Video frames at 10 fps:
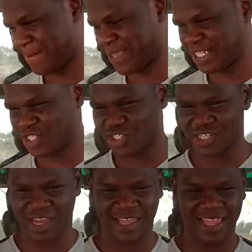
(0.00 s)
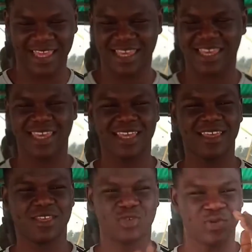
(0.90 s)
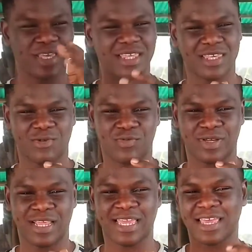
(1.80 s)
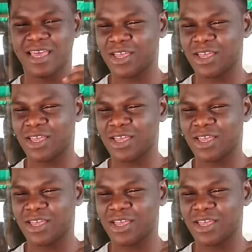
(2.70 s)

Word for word: being shy, like to eat a woman, like